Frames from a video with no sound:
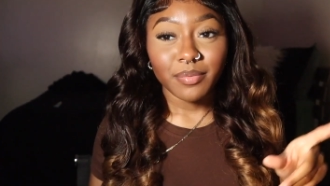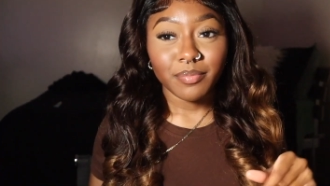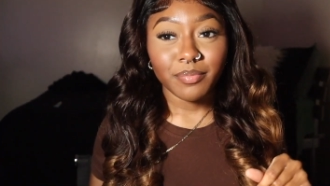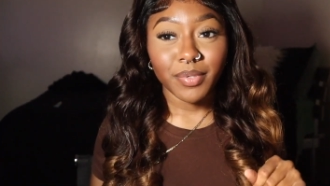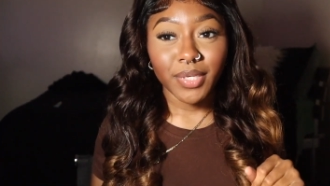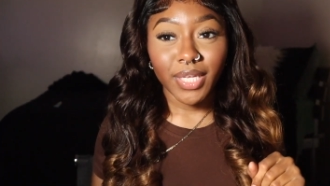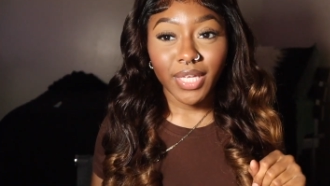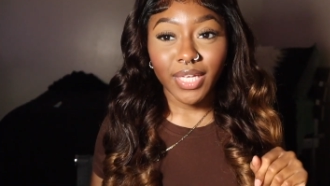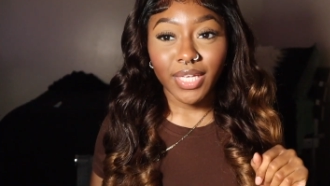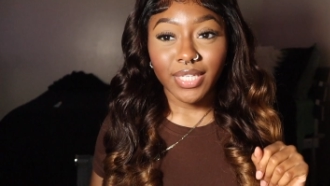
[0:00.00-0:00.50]

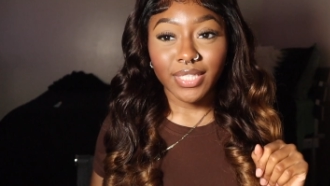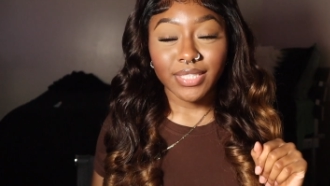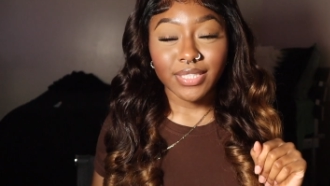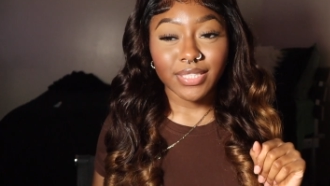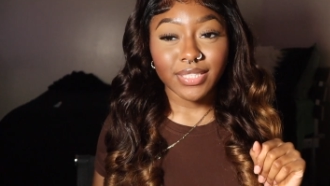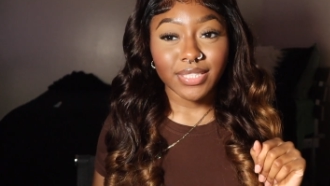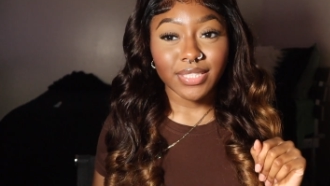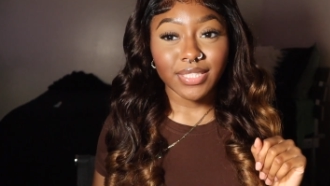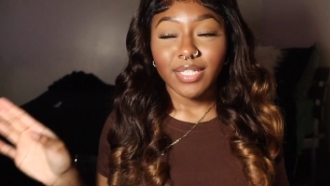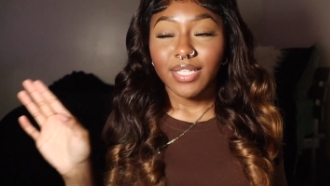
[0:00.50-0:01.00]
But
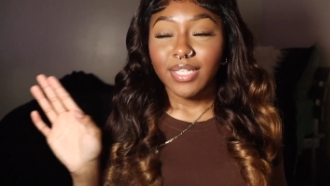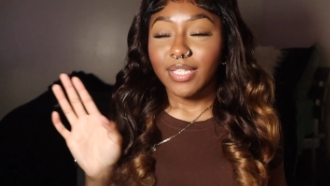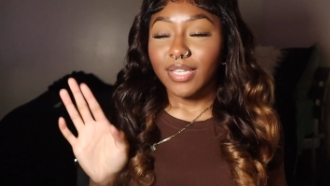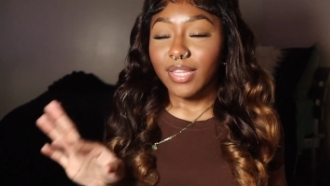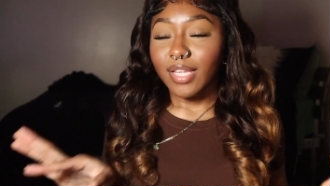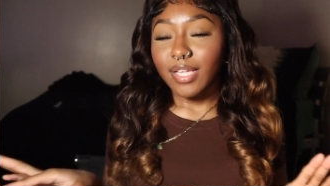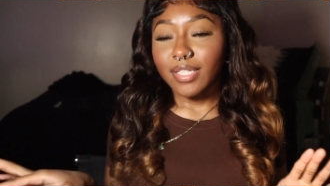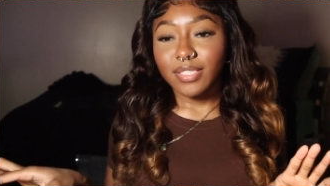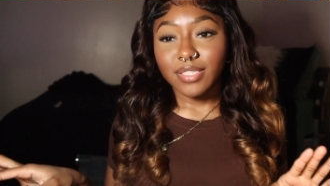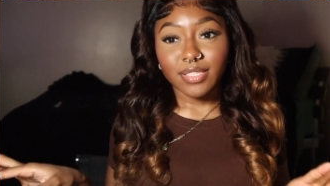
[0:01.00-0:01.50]

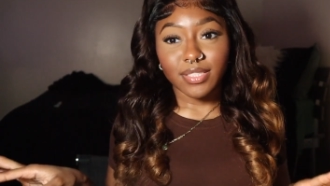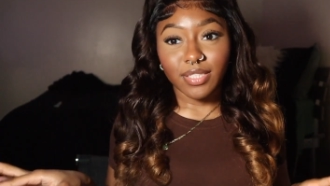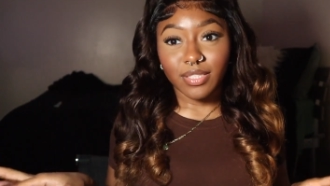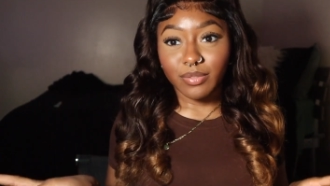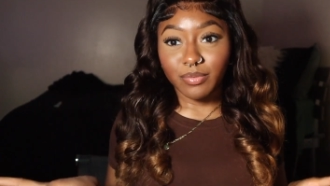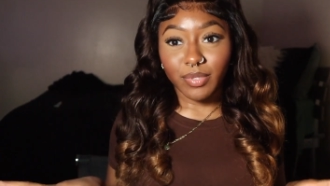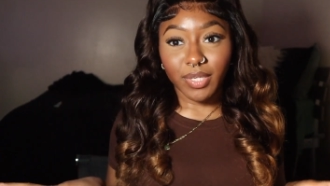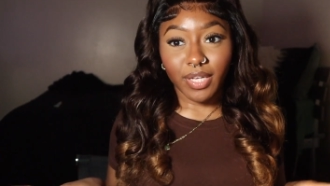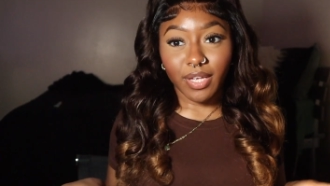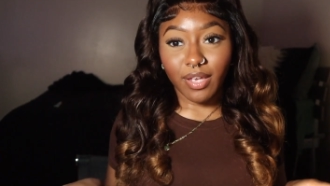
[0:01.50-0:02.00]
that just
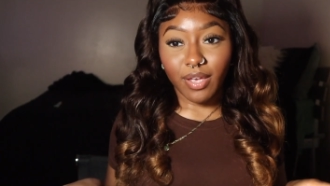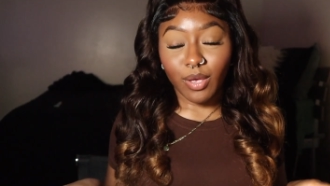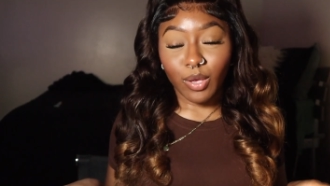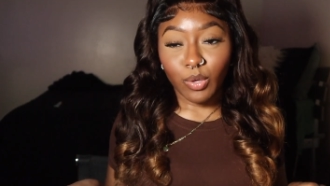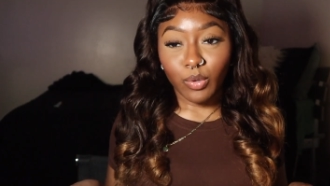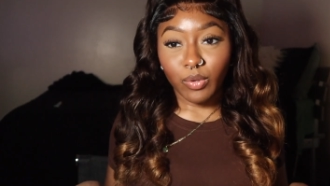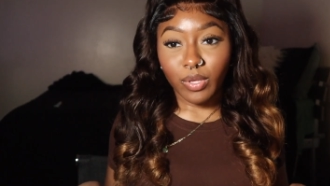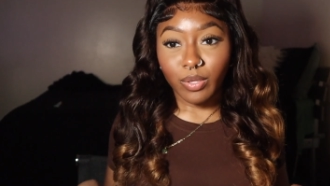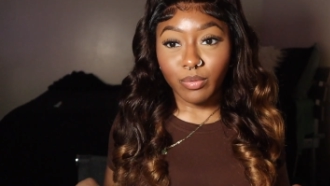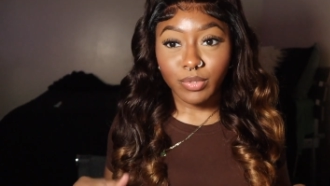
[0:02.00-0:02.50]
didn't work
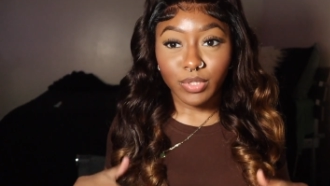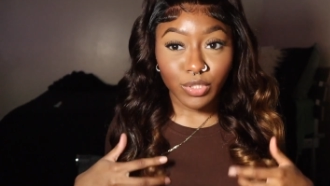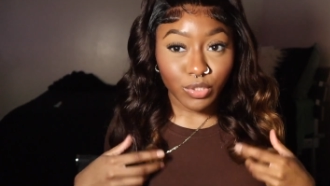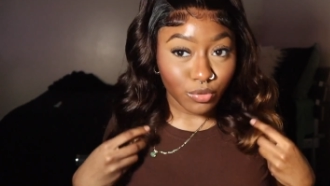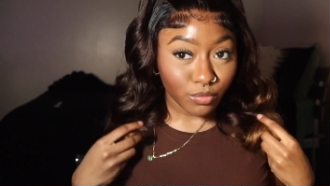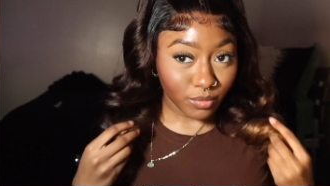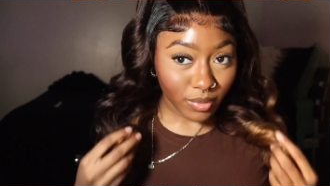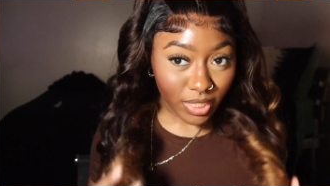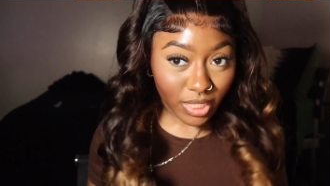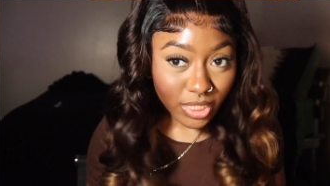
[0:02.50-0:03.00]
out. It was
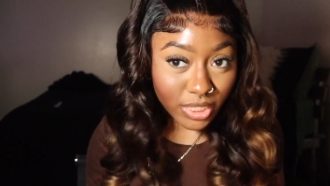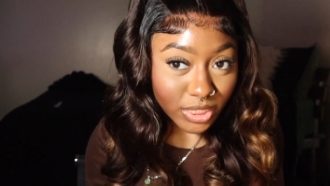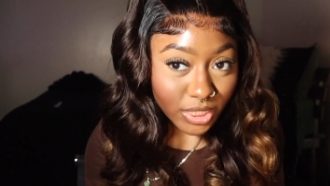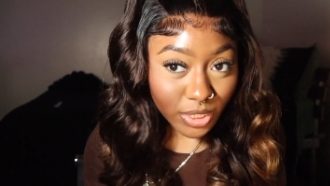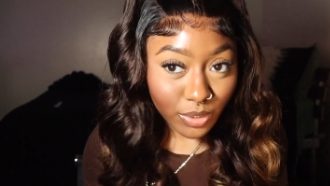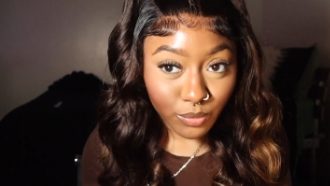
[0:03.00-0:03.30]
too much.